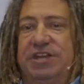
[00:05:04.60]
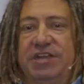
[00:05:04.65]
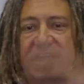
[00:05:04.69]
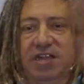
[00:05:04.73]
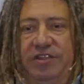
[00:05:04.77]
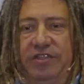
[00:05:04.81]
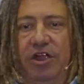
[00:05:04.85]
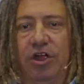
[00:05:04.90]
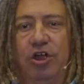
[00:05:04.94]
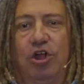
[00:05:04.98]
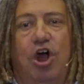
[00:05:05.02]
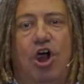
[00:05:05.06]
and
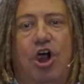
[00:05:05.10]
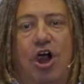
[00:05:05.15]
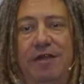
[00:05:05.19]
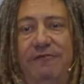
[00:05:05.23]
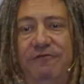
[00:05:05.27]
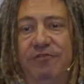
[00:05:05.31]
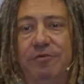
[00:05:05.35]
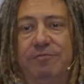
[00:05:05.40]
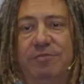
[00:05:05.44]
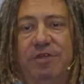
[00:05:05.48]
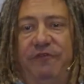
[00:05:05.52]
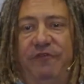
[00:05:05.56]
they're gone
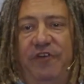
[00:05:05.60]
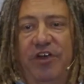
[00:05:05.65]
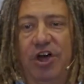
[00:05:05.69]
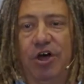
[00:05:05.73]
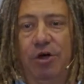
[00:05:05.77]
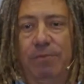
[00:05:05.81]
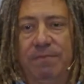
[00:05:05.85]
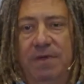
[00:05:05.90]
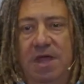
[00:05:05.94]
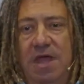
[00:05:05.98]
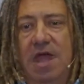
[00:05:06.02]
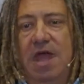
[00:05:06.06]
from the film.
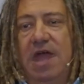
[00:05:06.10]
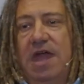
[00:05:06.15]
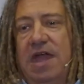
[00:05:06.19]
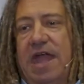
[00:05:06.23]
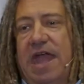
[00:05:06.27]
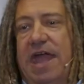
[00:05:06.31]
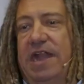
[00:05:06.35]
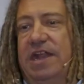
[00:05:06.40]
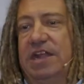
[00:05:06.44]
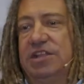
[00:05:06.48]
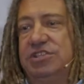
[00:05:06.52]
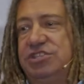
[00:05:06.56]

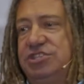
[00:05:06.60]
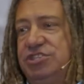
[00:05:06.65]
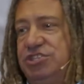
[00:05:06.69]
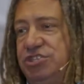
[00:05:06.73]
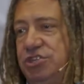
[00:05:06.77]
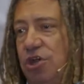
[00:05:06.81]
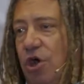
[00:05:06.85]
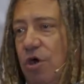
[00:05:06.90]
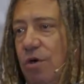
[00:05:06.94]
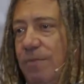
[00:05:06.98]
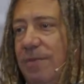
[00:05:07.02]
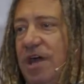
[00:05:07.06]
And it's
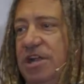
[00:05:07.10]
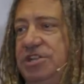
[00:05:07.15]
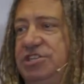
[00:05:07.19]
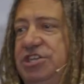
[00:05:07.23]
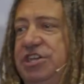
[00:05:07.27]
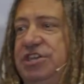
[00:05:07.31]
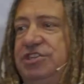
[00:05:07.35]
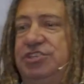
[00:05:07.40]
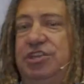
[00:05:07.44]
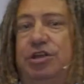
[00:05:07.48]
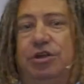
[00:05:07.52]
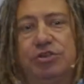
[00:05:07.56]
so much
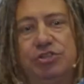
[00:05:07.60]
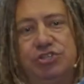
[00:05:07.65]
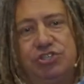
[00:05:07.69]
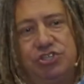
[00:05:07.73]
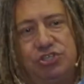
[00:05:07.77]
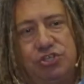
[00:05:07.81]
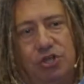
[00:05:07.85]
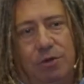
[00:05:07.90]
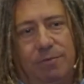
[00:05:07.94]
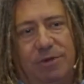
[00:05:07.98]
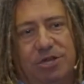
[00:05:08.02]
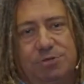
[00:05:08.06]
easier and
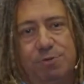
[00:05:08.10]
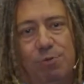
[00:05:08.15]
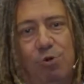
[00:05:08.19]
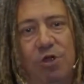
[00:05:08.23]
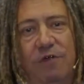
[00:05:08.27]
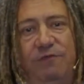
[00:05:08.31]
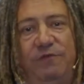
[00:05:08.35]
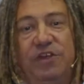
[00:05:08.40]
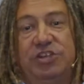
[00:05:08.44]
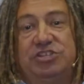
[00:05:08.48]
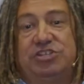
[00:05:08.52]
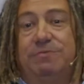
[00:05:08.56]
so much more
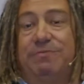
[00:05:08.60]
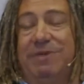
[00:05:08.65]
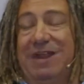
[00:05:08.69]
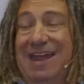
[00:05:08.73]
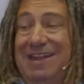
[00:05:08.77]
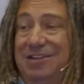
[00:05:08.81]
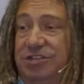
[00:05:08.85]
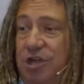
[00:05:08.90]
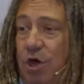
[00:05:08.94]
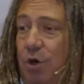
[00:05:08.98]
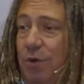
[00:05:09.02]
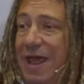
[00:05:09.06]
efficient, but I
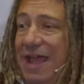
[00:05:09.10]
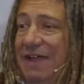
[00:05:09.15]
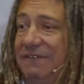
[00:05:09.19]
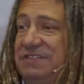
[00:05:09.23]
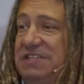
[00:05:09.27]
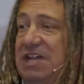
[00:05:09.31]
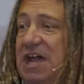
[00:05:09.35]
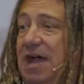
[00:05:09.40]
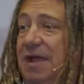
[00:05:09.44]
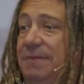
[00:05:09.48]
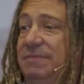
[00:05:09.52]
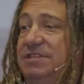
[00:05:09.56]
don't have
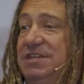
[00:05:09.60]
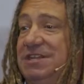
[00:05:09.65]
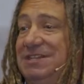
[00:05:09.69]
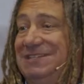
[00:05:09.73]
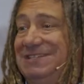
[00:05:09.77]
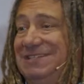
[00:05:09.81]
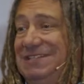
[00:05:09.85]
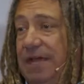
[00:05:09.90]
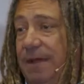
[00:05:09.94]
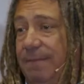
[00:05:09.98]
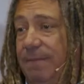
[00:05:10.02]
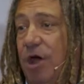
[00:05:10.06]
time to
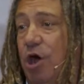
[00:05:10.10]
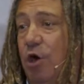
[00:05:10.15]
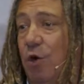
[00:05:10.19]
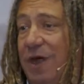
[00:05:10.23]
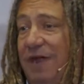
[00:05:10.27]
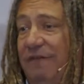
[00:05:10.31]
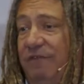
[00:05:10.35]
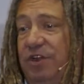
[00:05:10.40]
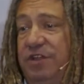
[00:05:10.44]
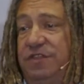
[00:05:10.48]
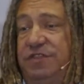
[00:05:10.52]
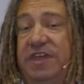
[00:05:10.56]
demo
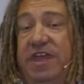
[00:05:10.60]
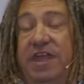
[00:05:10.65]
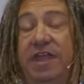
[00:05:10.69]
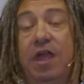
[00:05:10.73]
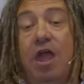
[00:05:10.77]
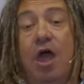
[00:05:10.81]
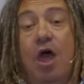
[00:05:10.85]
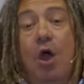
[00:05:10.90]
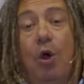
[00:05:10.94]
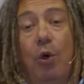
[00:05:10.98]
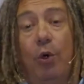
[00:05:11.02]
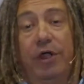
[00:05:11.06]
everything
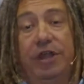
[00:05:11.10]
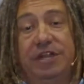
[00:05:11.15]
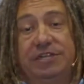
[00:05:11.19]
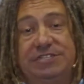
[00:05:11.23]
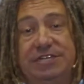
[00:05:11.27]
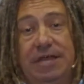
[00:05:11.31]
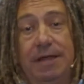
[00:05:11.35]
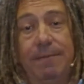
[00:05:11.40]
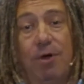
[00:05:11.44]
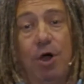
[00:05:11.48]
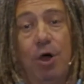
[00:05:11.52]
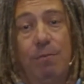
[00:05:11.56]
or to
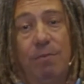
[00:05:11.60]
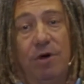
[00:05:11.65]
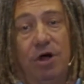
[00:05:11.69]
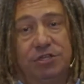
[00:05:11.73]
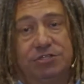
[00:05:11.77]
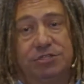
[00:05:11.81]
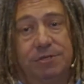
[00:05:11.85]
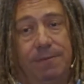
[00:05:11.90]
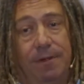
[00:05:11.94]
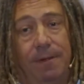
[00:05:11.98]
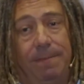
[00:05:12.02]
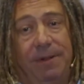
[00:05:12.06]
demo
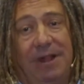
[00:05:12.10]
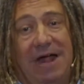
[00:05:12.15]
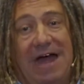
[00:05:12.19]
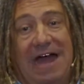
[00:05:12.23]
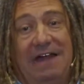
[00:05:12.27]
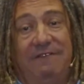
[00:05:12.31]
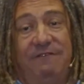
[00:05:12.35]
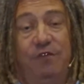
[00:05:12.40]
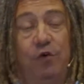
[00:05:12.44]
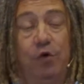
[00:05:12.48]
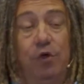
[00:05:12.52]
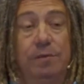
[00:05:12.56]
multiple
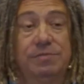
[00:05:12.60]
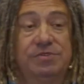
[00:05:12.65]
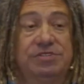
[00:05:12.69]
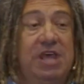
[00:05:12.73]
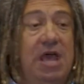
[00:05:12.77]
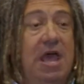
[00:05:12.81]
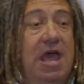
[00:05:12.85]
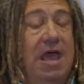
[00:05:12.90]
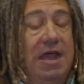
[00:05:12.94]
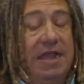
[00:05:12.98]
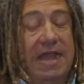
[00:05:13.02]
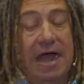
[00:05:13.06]
platforms.
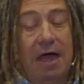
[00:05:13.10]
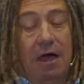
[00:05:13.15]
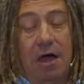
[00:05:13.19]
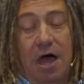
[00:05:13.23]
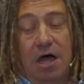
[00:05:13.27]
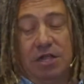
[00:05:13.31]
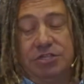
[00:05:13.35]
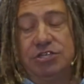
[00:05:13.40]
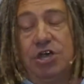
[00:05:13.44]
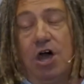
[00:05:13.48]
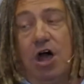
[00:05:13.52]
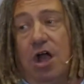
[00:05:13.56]
Now, I'll
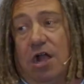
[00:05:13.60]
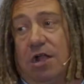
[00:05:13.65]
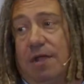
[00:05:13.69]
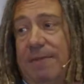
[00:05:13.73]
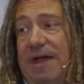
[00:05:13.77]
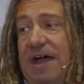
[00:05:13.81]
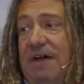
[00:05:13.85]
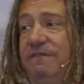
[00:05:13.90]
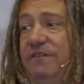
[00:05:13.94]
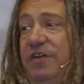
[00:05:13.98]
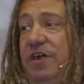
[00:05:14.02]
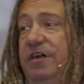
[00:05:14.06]
talk
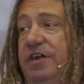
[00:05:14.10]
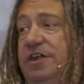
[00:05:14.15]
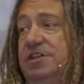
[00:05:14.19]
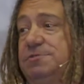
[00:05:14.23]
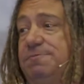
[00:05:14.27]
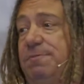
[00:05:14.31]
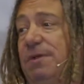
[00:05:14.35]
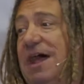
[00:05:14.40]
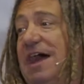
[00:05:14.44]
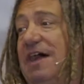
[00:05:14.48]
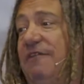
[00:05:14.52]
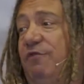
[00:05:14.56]
about various
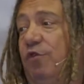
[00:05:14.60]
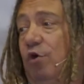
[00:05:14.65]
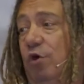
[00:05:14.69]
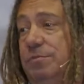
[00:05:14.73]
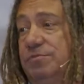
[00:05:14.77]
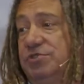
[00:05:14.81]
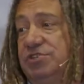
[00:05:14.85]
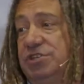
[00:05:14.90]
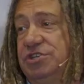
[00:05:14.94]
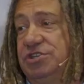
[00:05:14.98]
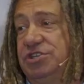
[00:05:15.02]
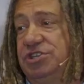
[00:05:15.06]

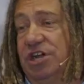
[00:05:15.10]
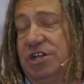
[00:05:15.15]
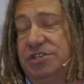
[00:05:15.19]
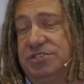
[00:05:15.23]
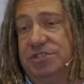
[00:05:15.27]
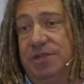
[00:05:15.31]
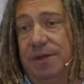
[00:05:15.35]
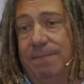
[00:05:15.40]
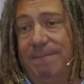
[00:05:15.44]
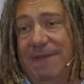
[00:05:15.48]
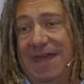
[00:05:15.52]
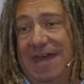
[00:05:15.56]
platforms in just
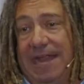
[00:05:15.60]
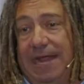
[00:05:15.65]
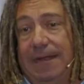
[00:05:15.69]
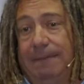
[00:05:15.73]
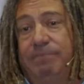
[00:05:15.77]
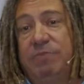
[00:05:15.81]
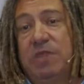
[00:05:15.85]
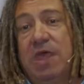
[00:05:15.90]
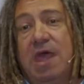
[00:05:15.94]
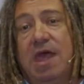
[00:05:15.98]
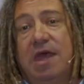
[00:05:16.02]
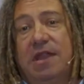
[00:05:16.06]
a minute.
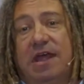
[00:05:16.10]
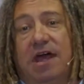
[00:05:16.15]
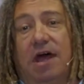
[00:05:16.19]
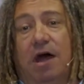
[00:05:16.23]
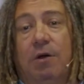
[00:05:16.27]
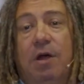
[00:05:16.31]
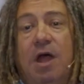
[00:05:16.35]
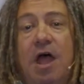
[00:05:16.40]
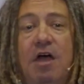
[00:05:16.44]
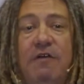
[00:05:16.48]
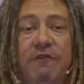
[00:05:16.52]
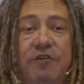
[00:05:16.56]
Now,
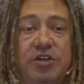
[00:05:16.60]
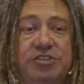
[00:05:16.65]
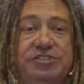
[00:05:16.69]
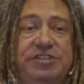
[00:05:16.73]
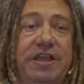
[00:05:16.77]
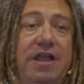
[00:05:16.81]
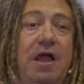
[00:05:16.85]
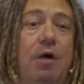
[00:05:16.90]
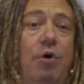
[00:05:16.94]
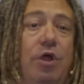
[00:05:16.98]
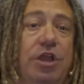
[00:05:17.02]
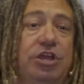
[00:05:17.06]
first thing
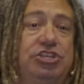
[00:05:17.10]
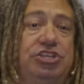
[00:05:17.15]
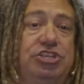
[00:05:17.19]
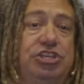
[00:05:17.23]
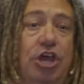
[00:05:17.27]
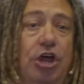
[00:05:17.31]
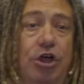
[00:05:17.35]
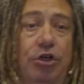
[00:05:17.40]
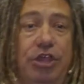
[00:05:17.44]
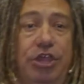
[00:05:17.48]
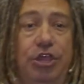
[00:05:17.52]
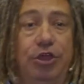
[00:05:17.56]
I want to
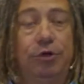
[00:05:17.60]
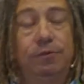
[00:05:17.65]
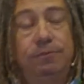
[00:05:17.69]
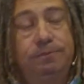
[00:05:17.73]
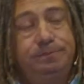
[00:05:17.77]
show you